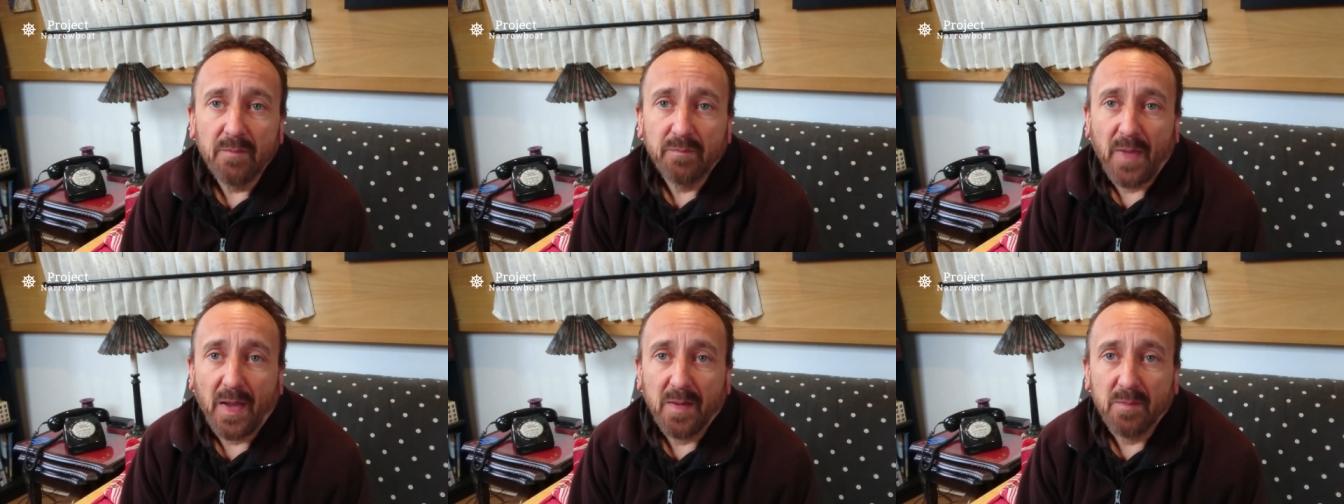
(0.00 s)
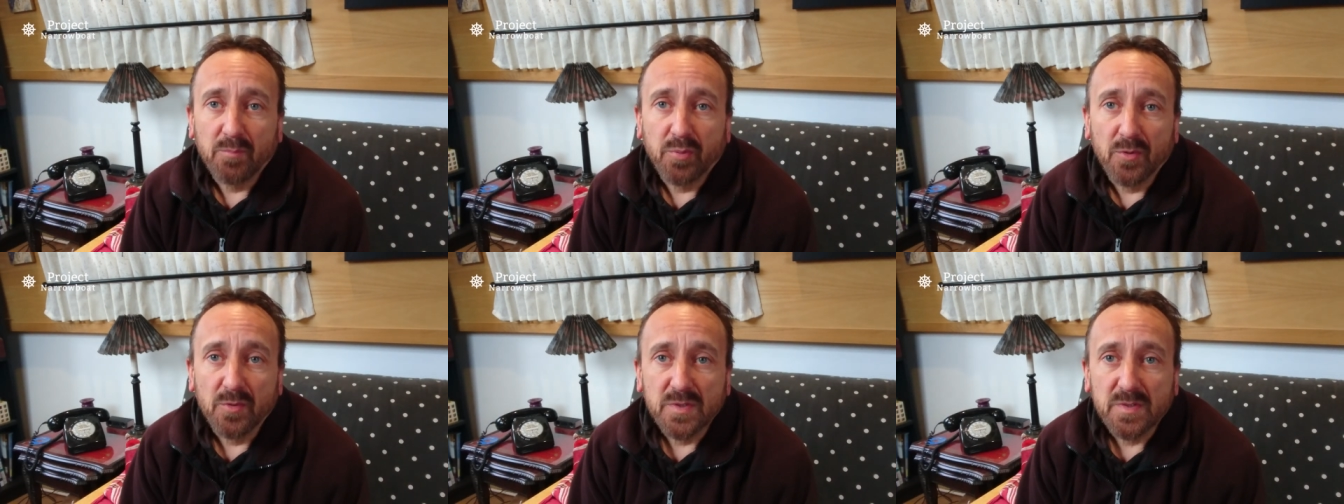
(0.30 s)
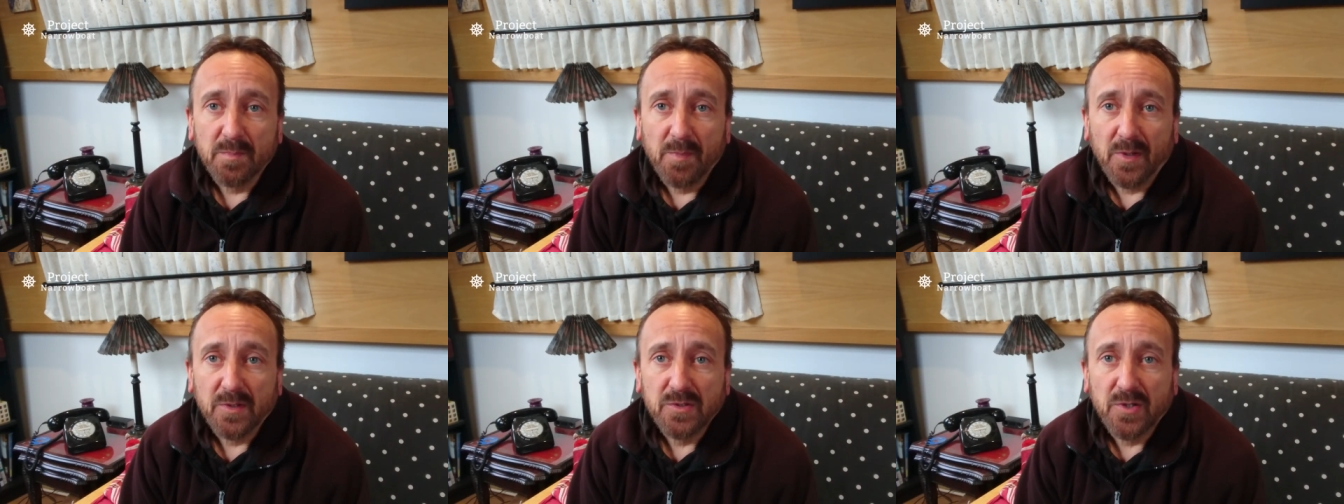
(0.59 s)
that
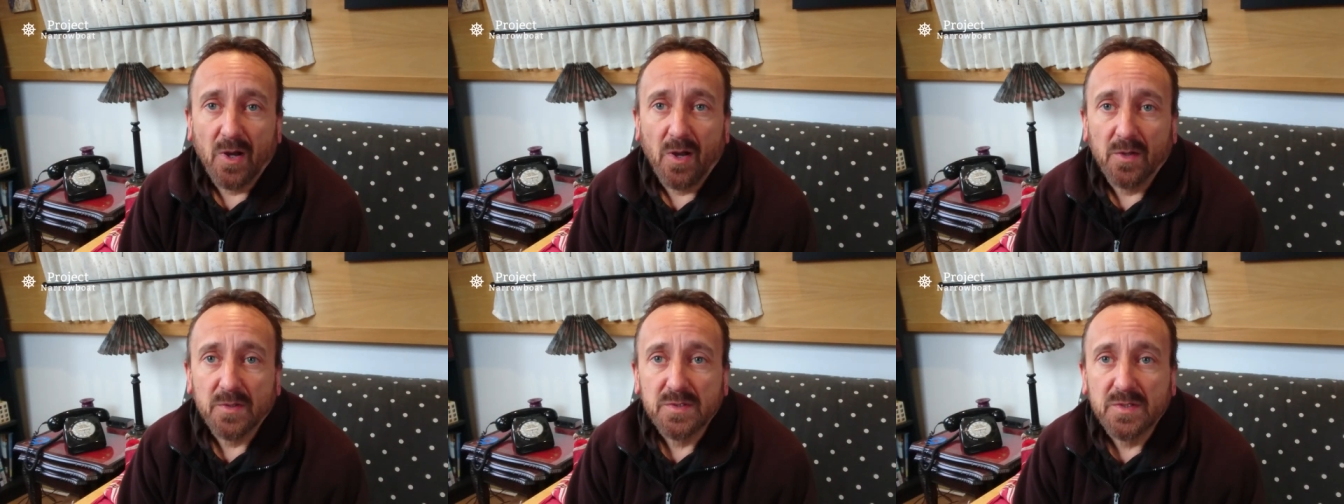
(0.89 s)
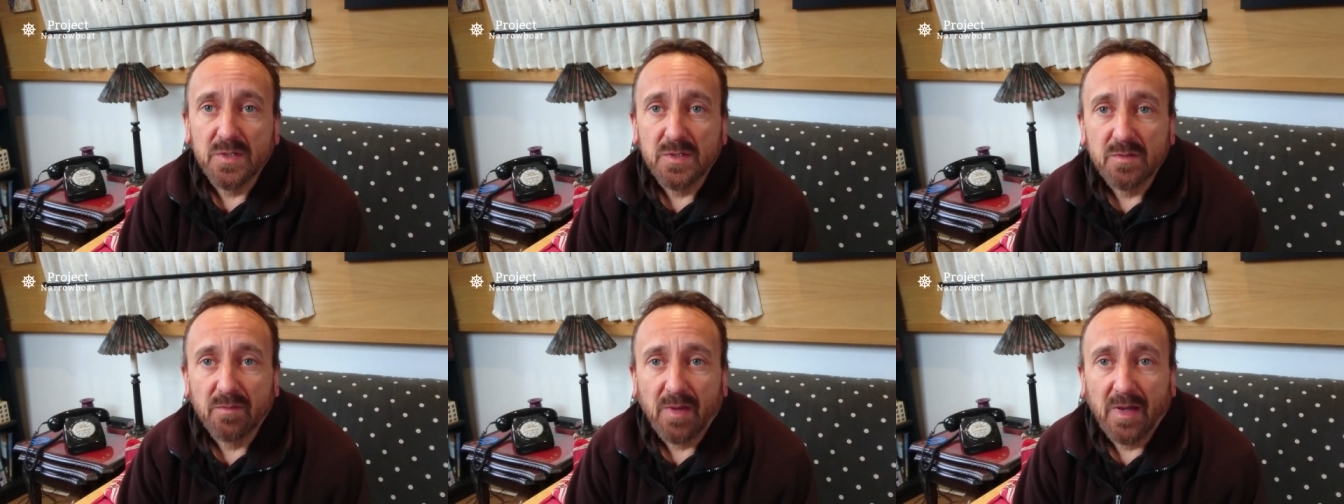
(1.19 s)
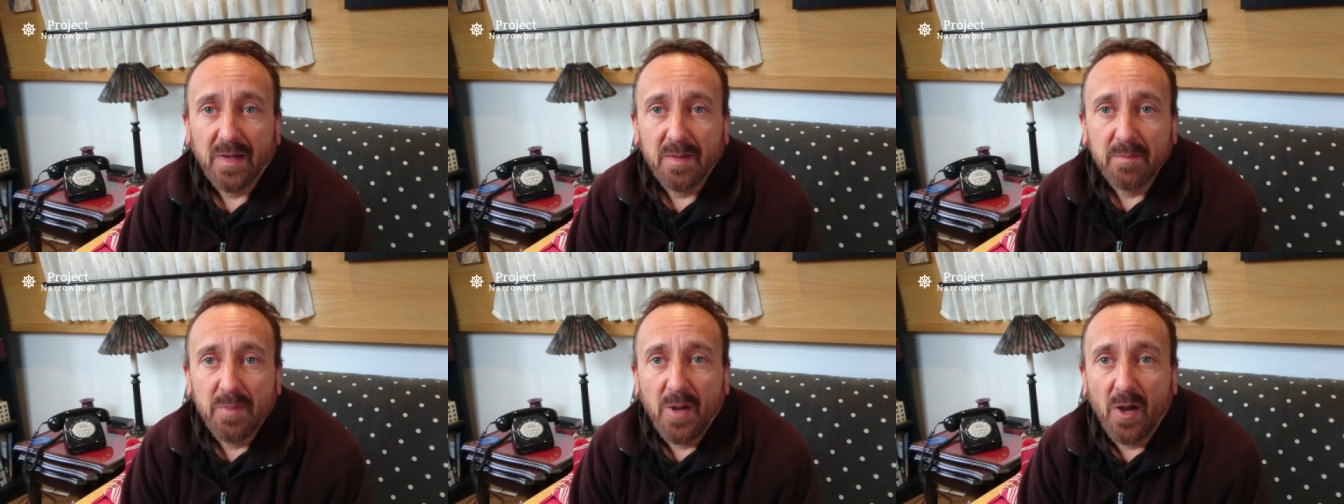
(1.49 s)
improves my chances of
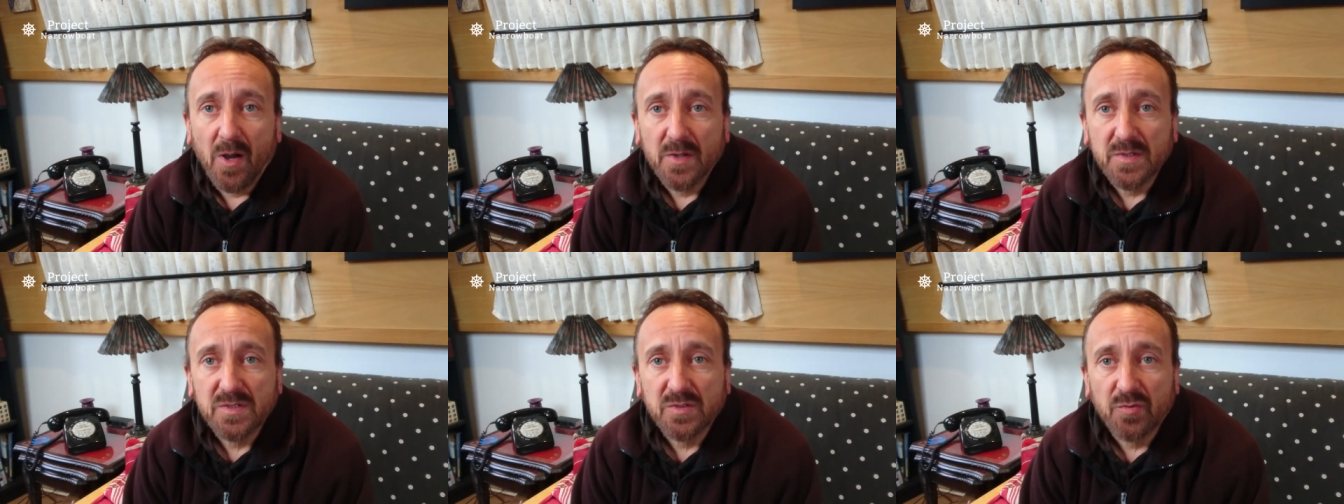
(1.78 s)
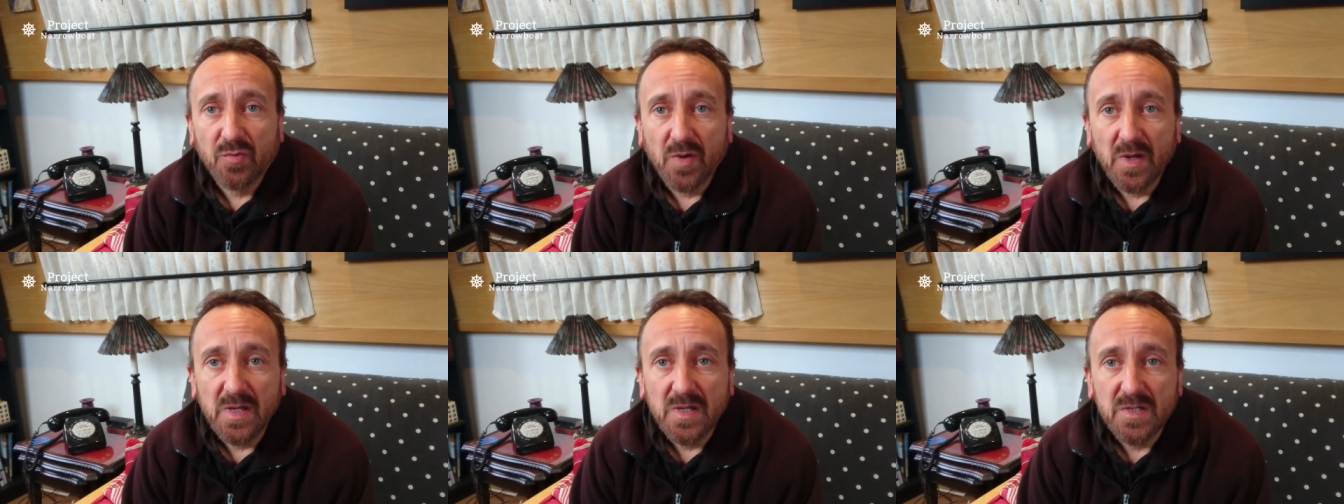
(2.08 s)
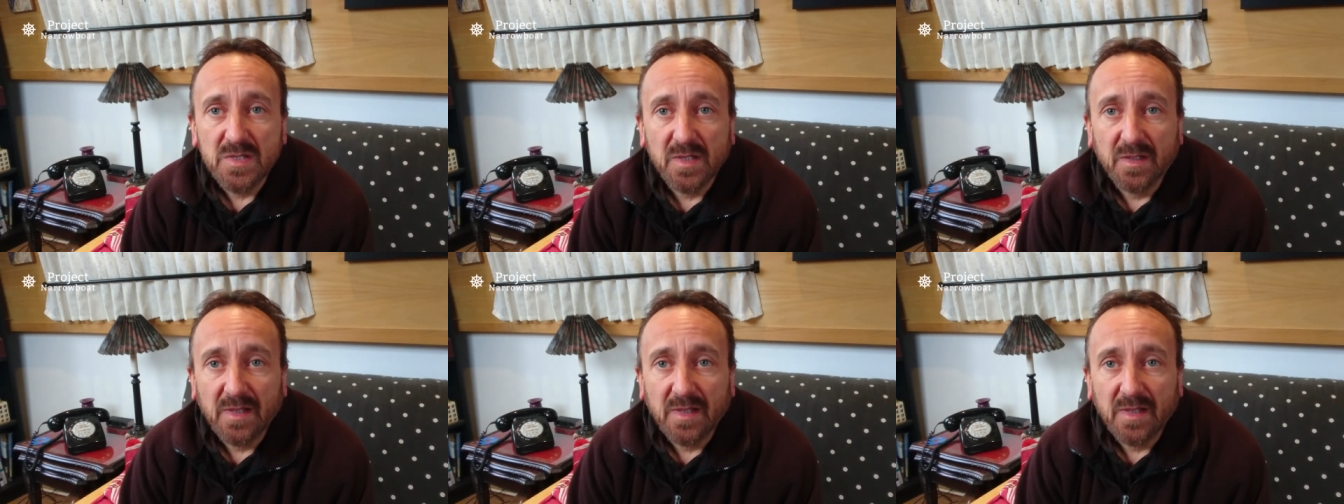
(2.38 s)
getting past trees